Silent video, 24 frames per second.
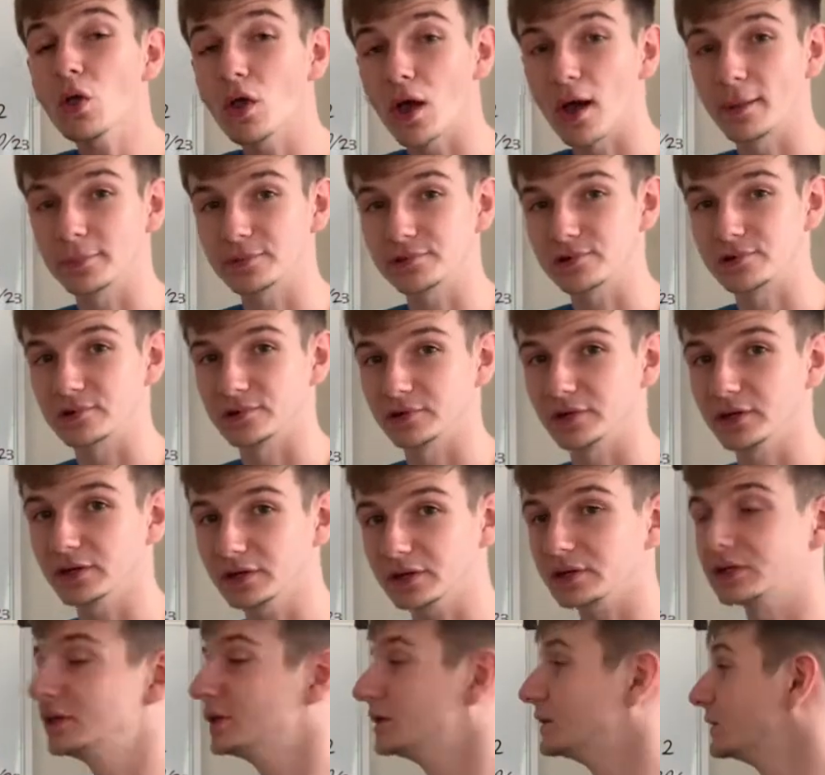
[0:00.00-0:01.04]
option,
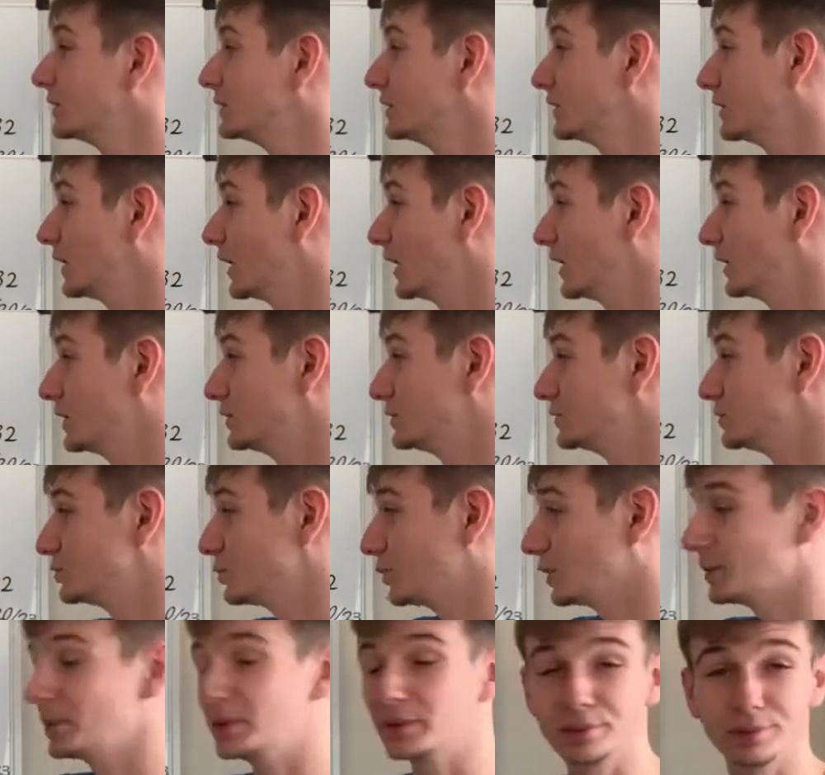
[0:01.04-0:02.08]
right, and you
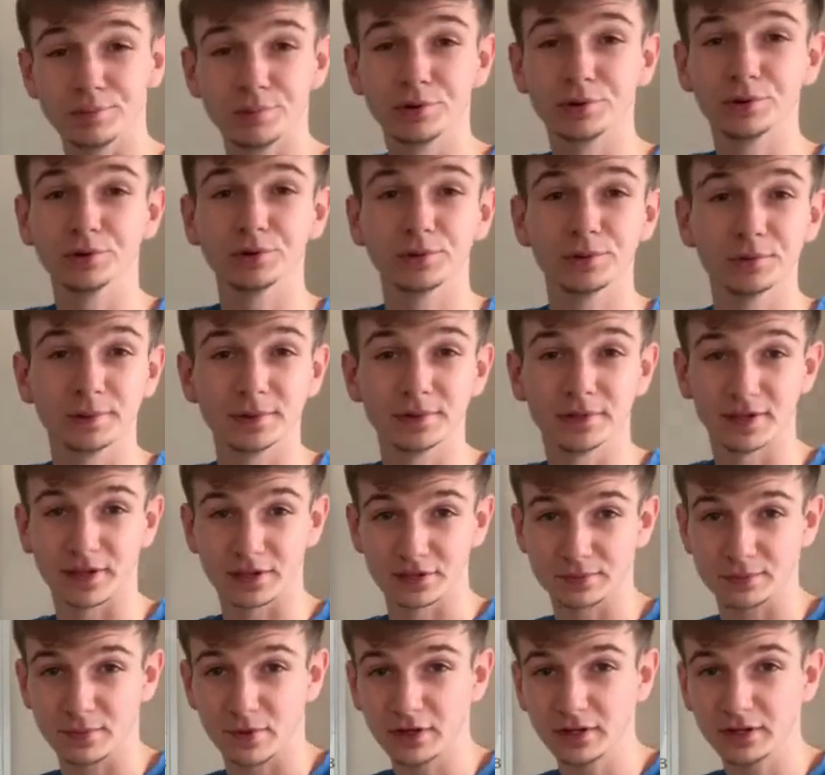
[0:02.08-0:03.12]
want to maybe put a little bit
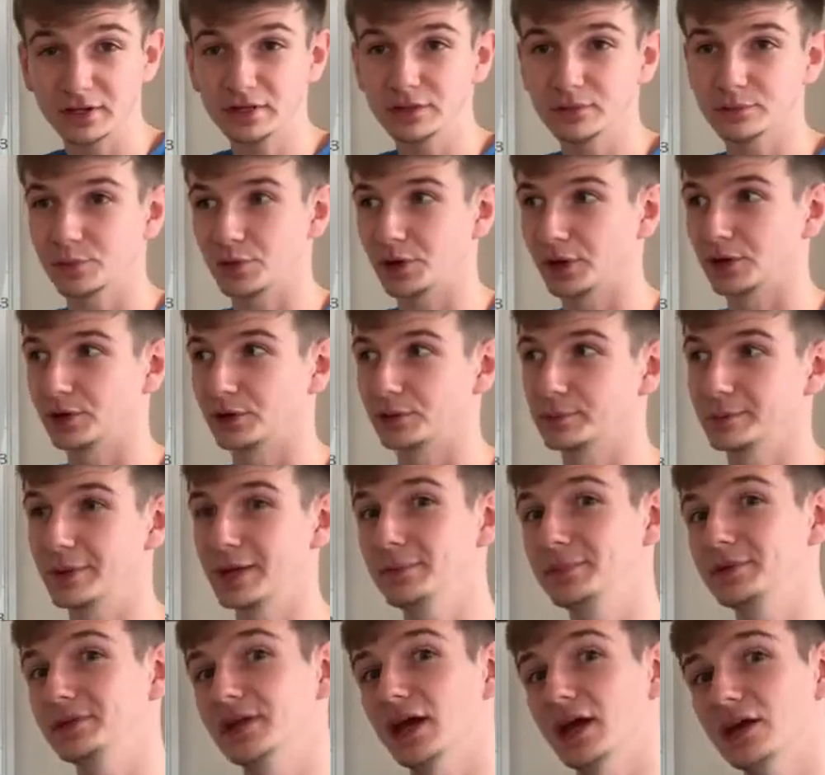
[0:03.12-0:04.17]
less money, where
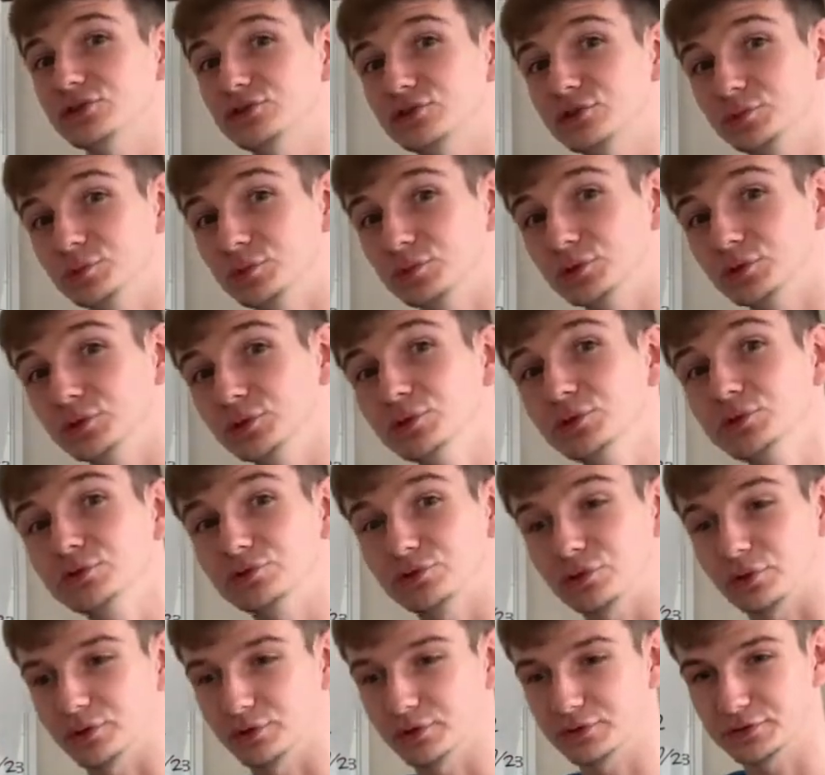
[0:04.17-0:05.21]
maybe, yes, you will lose
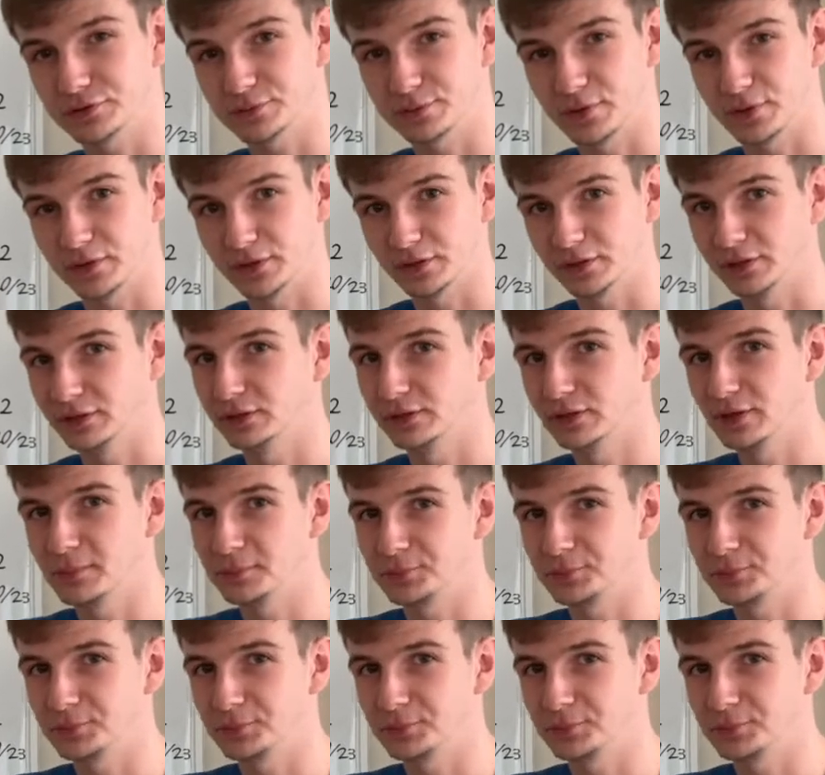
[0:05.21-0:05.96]
all this money,